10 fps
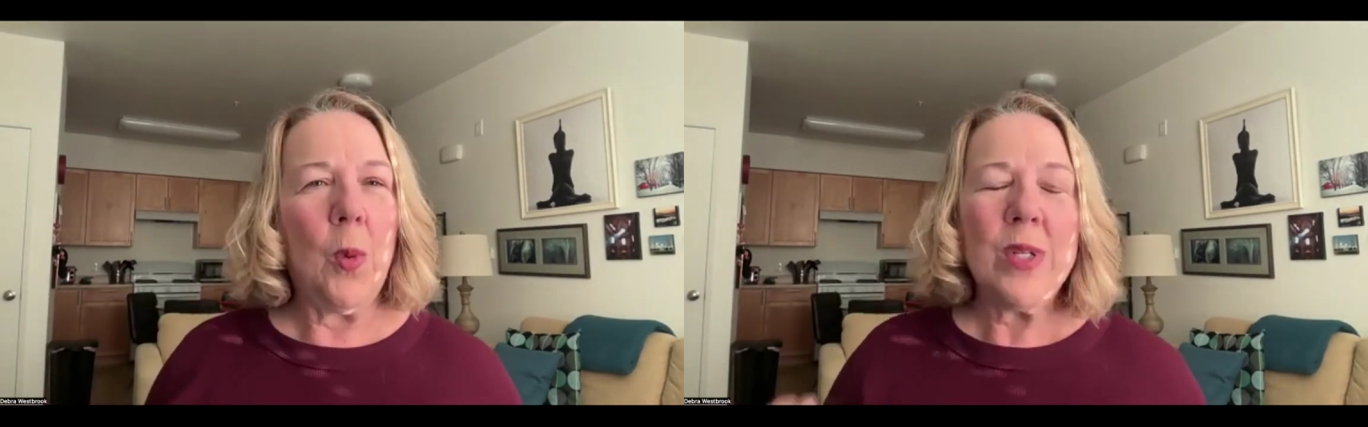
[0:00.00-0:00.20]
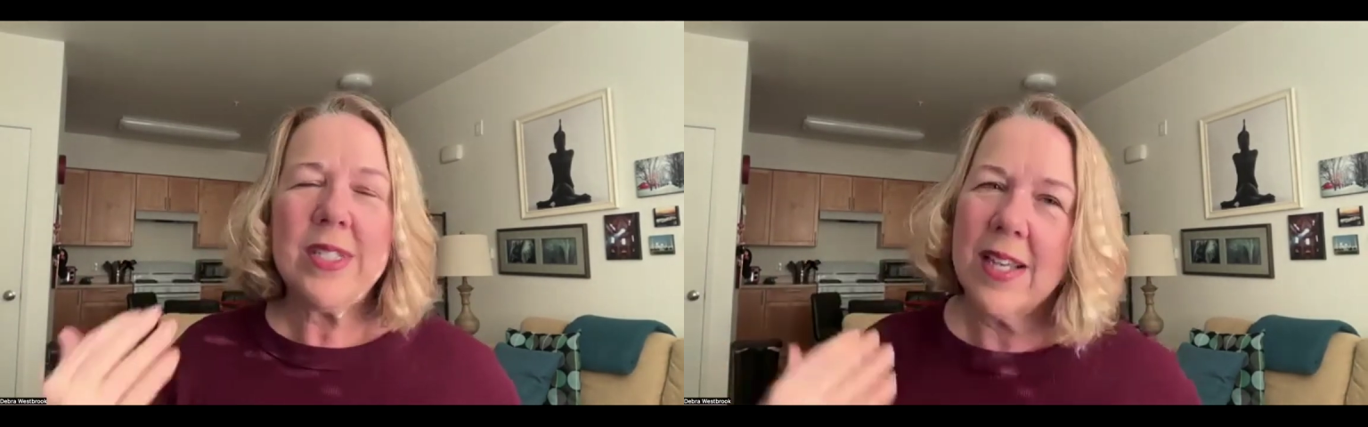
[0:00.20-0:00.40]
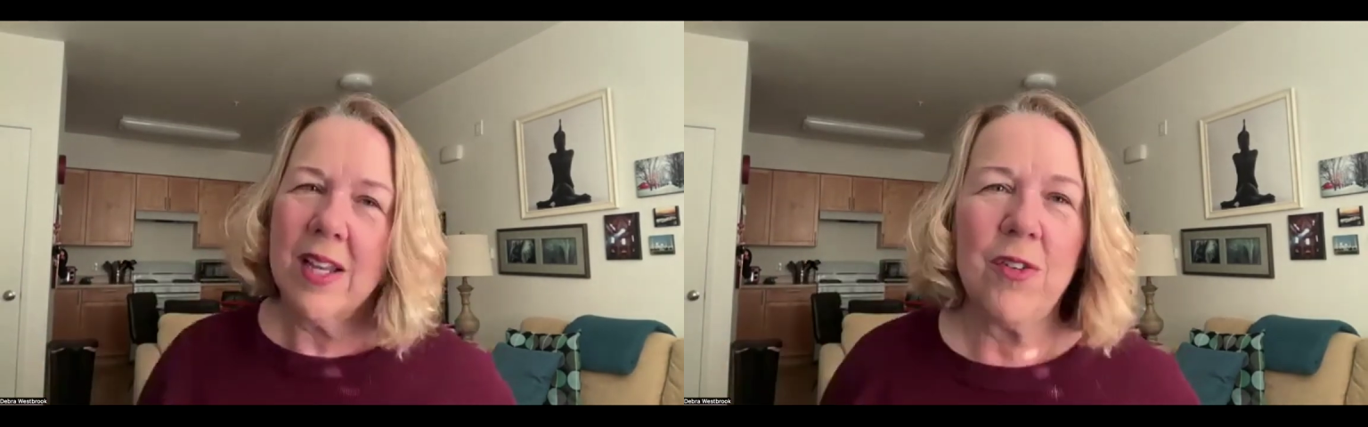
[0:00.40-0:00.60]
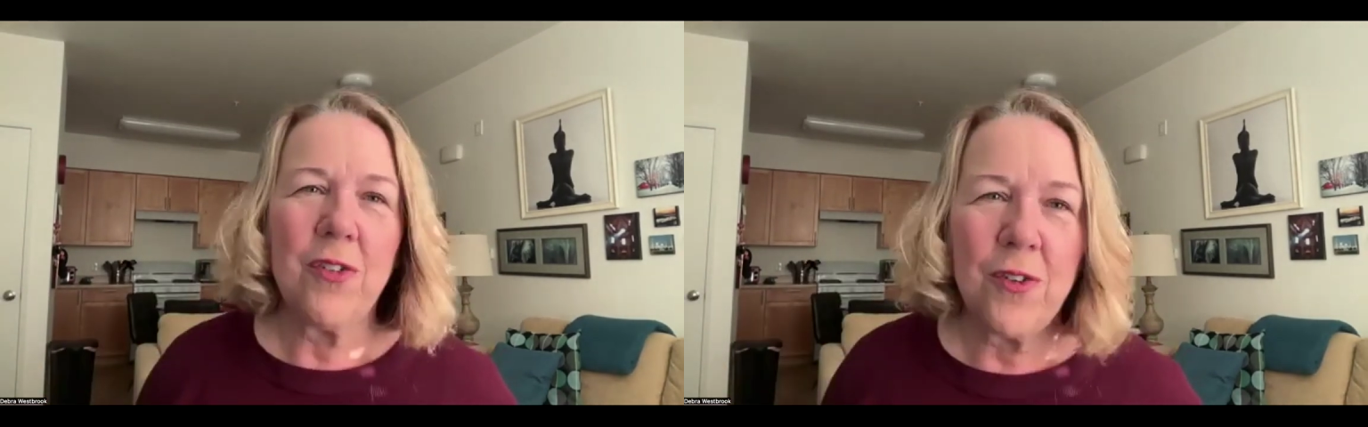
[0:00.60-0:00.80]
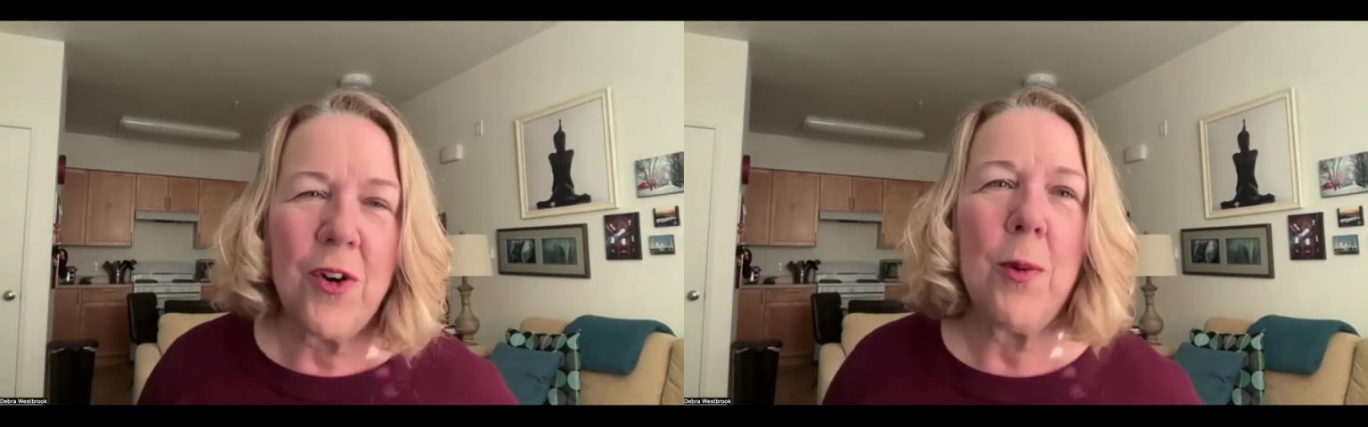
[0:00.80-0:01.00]
was
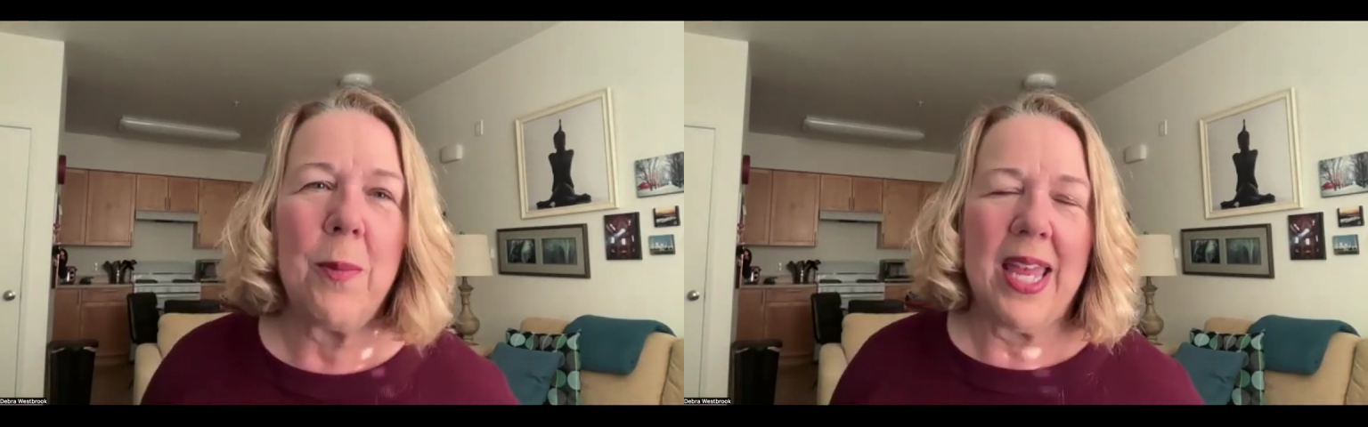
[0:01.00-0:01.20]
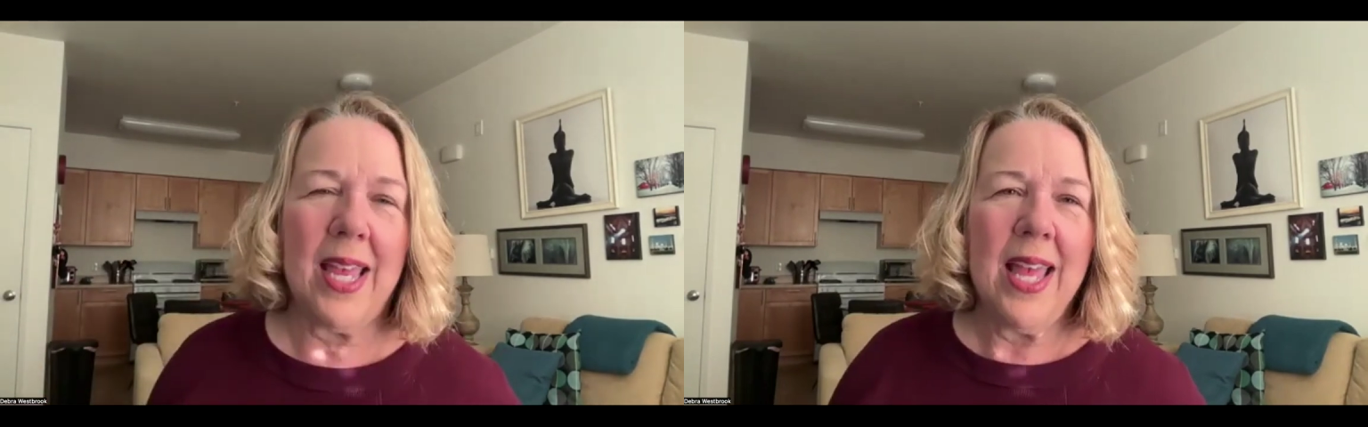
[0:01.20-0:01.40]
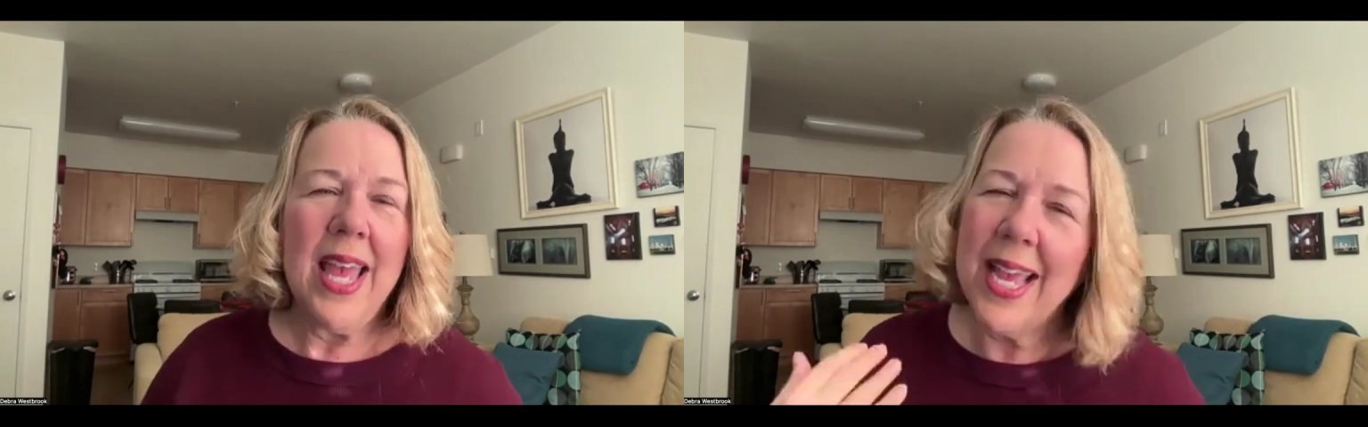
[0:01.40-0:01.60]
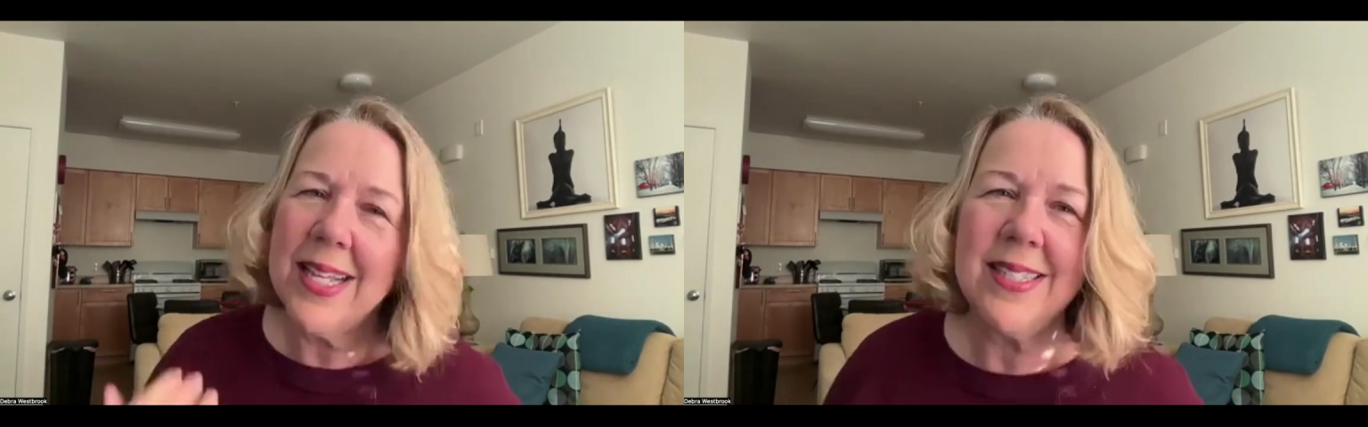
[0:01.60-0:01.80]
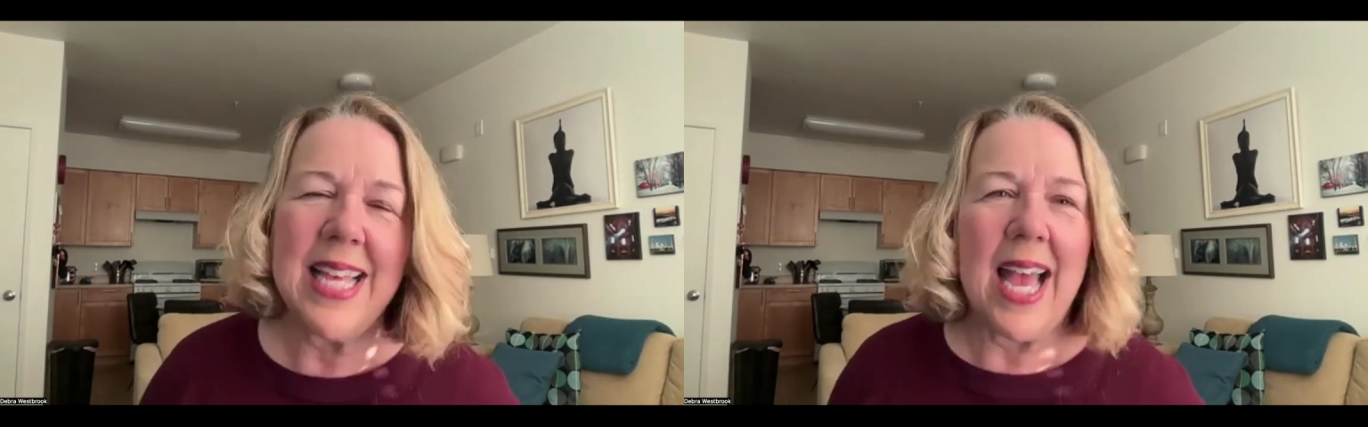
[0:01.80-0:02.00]
confirming
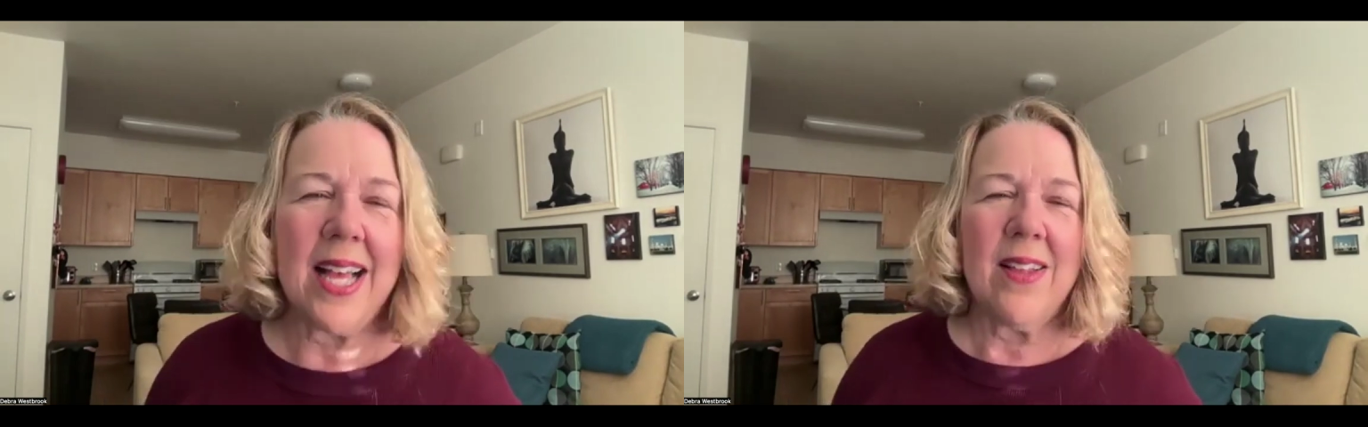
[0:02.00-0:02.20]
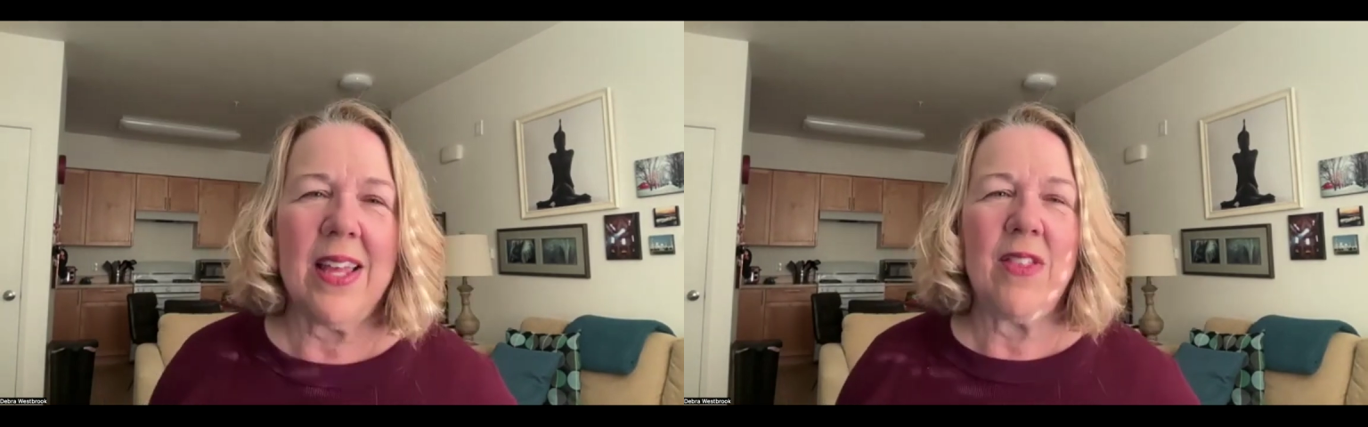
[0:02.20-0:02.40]
exactly